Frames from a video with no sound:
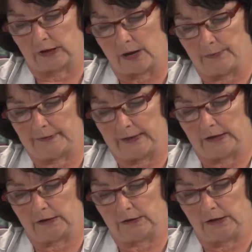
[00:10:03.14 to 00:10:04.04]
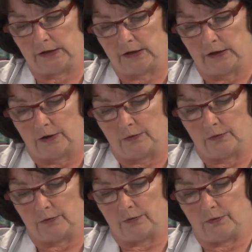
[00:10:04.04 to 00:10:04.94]
hypothetically,
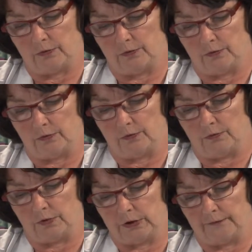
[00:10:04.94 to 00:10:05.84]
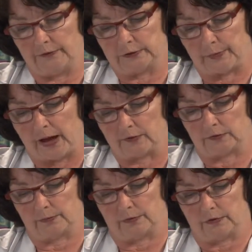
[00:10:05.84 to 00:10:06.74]
what if it's
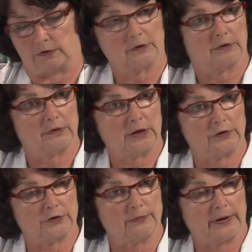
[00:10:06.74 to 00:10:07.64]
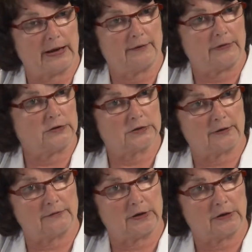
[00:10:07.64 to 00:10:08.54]
possible that she might have HIV?